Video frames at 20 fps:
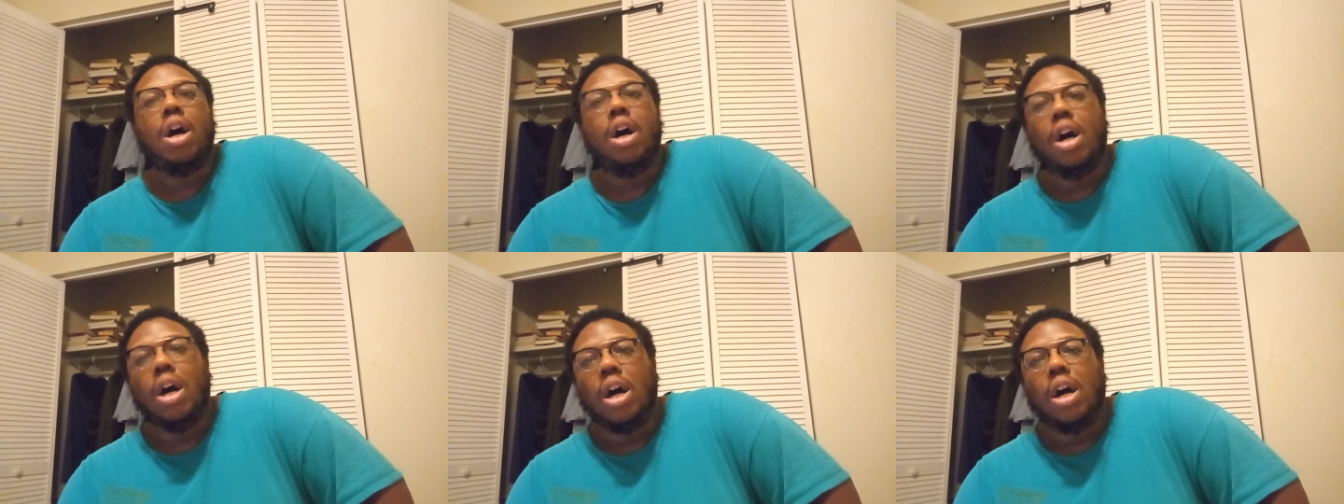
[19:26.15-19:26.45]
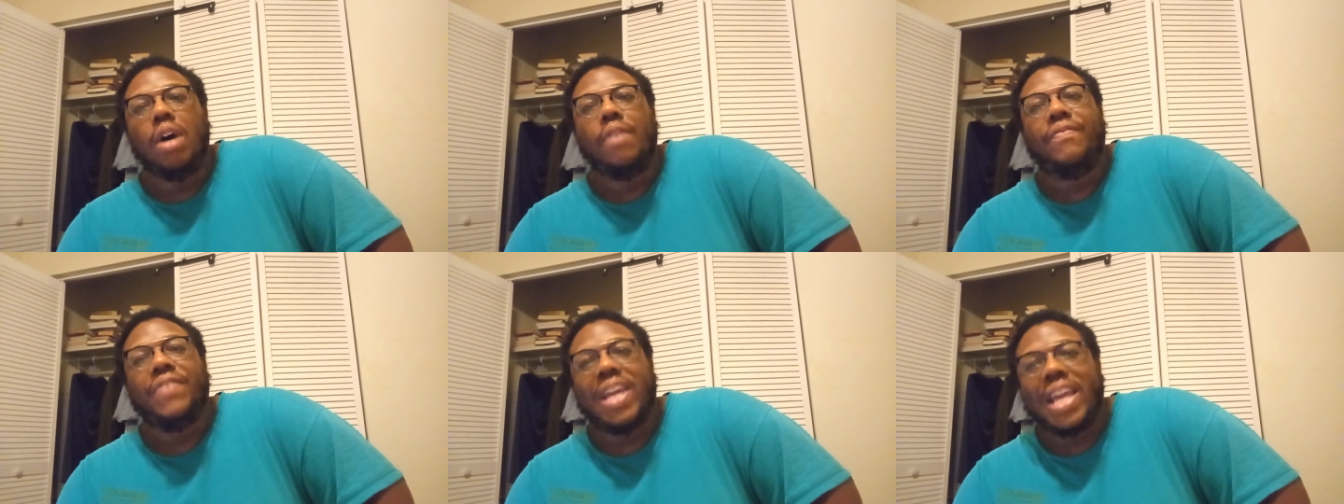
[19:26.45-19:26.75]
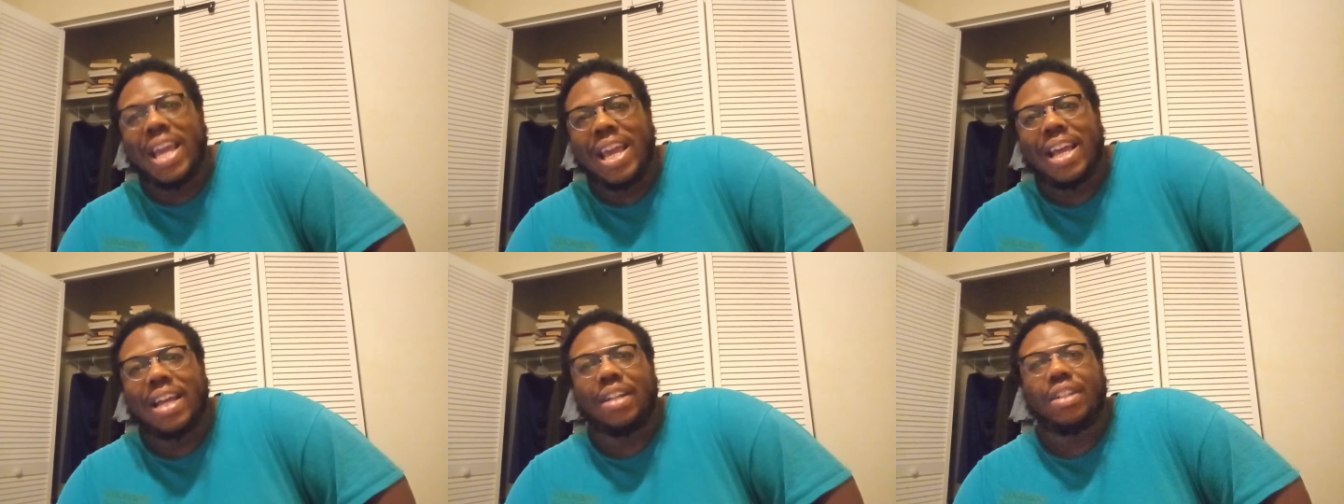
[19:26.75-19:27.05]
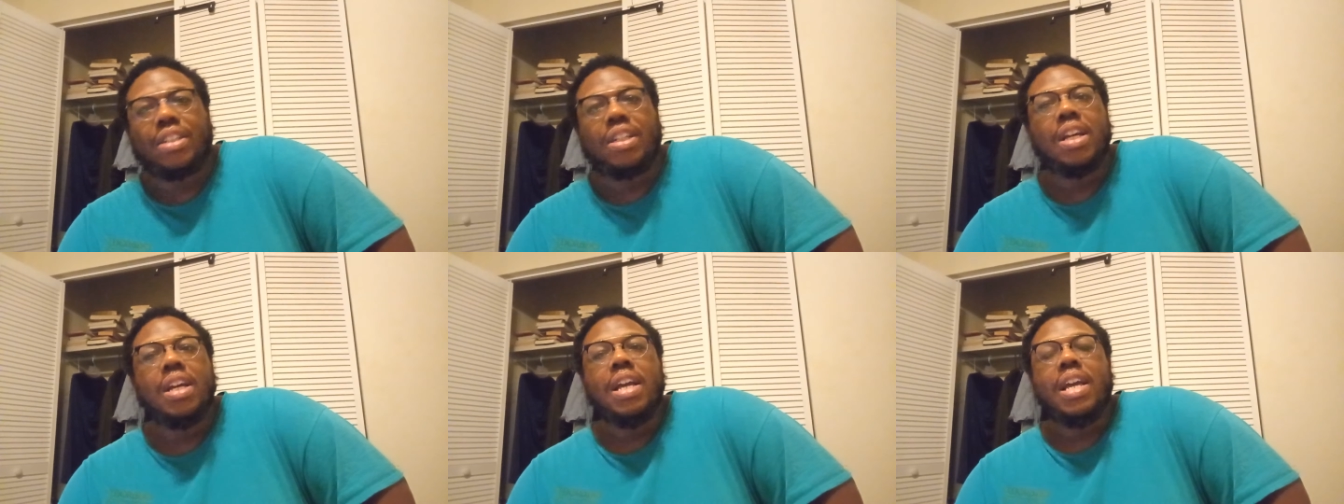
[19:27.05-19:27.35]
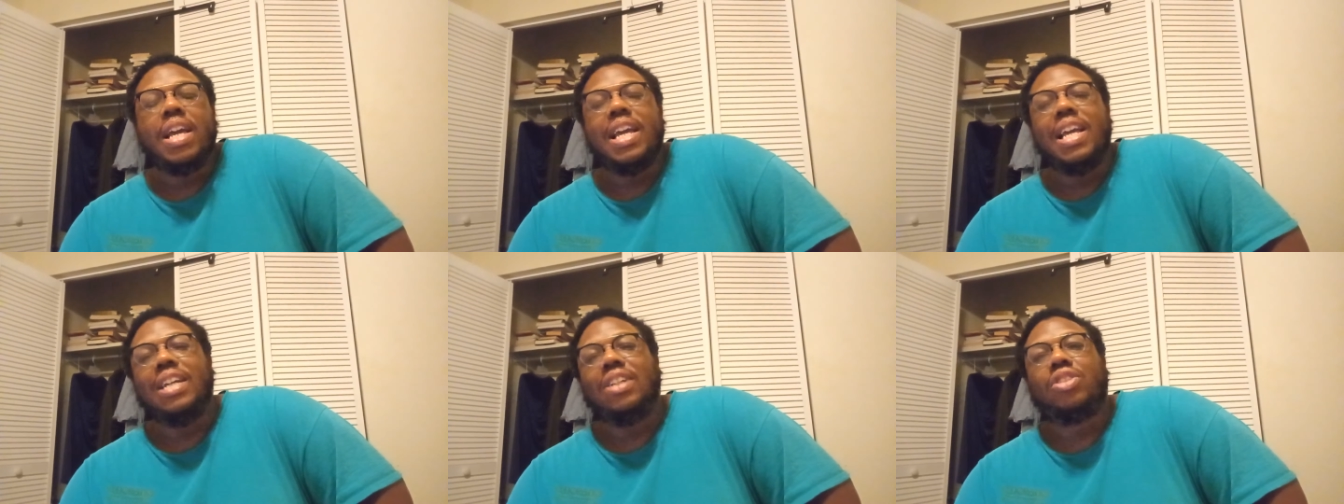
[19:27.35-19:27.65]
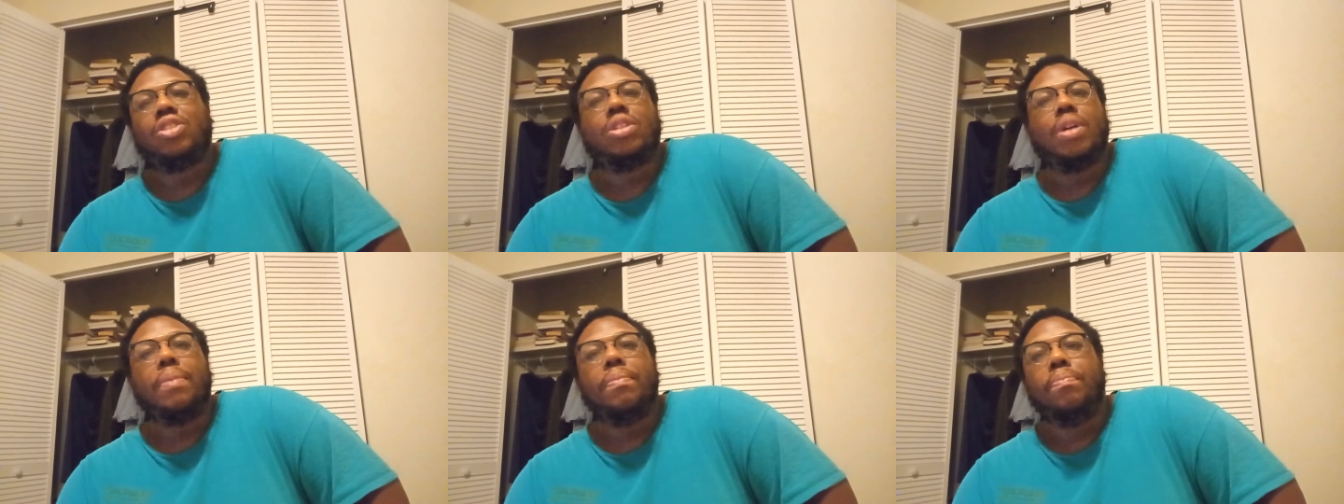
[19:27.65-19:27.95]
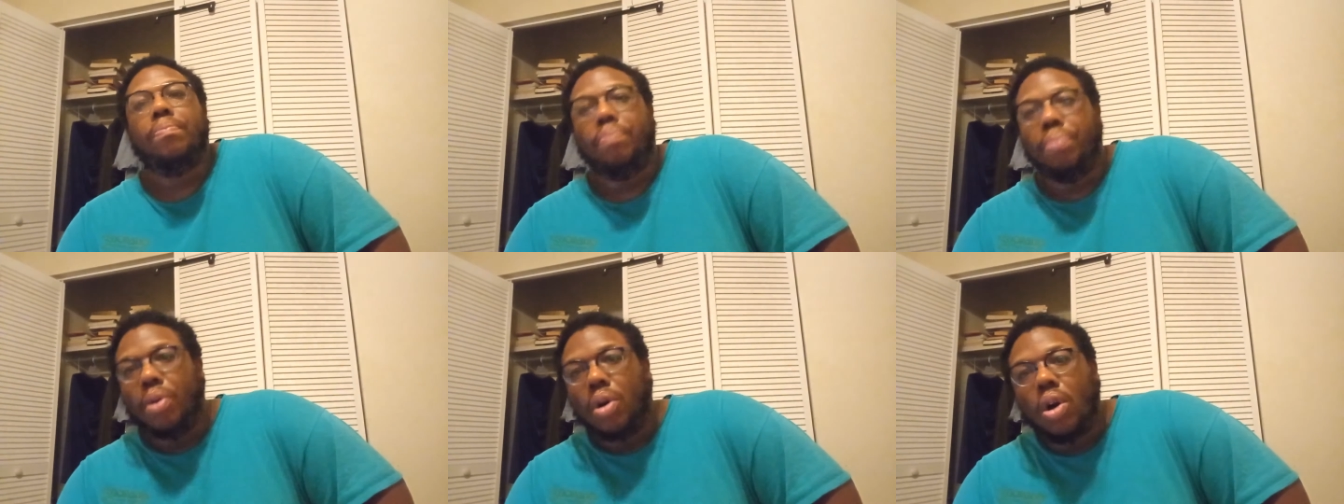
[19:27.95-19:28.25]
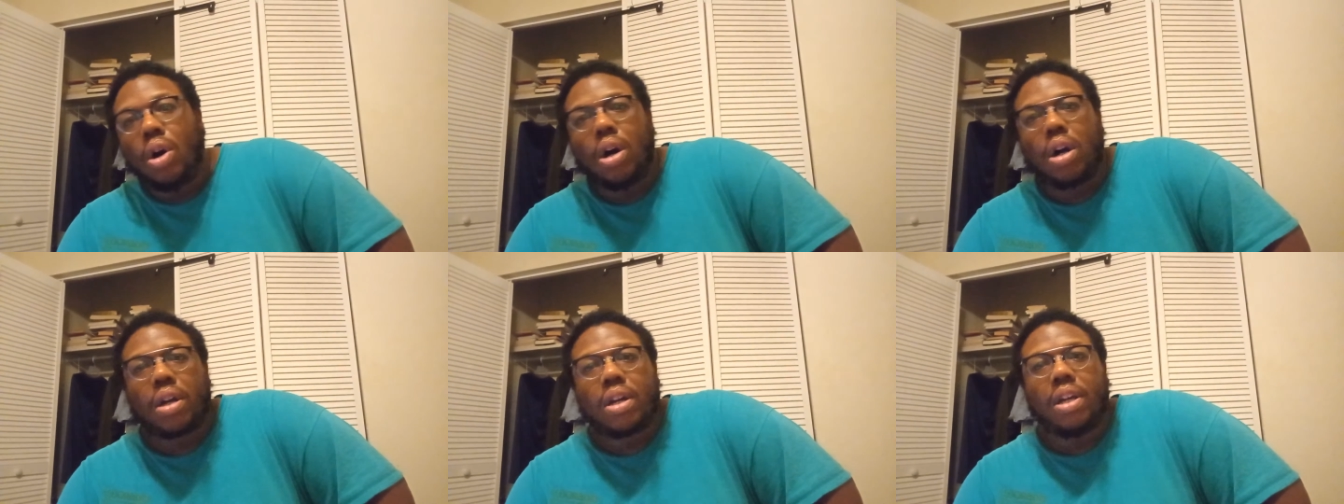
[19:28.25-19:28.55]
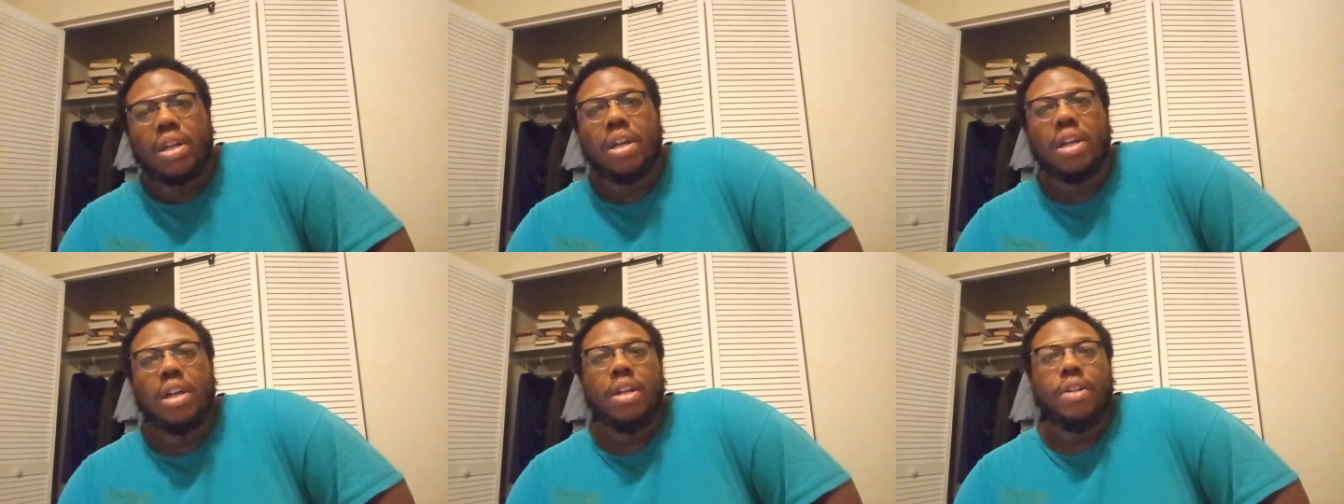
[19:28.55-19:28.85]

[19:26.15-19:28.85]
of it. It's a book.